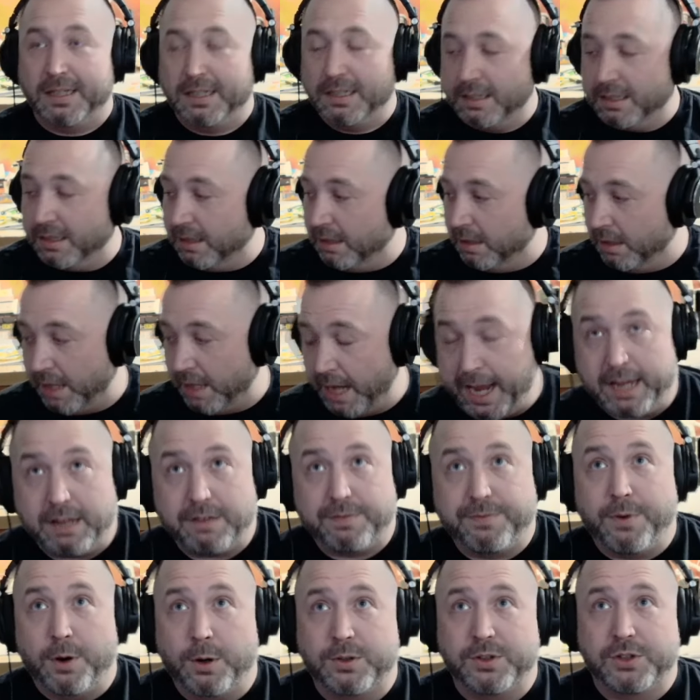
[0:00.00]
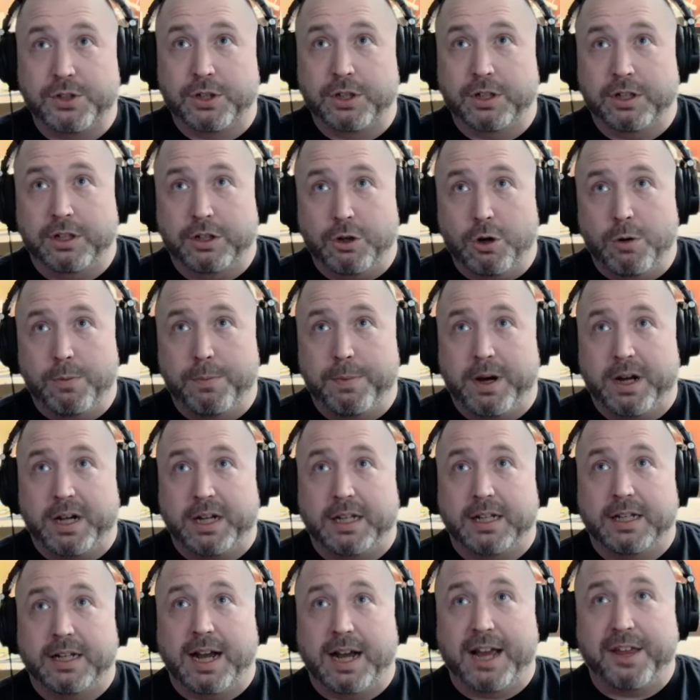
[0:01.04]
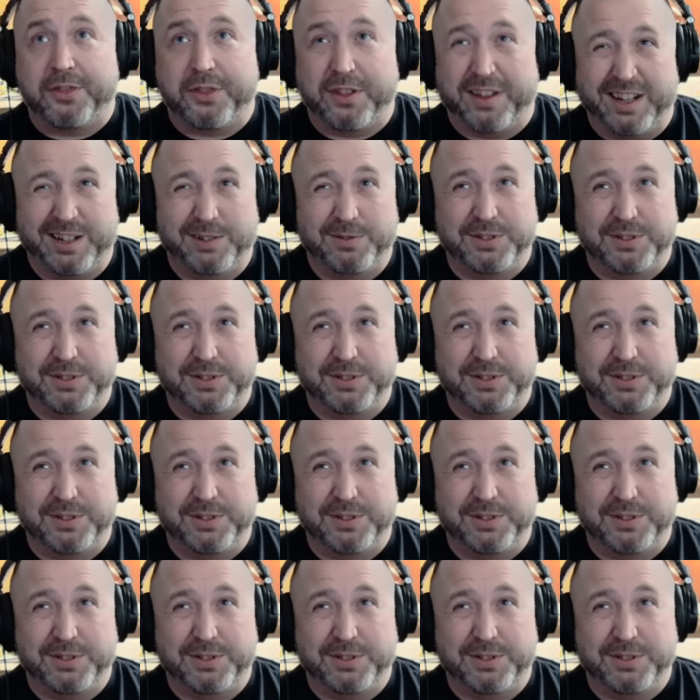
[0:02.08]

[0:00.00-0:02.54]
hey, folks are gonna know about it. I thought it was.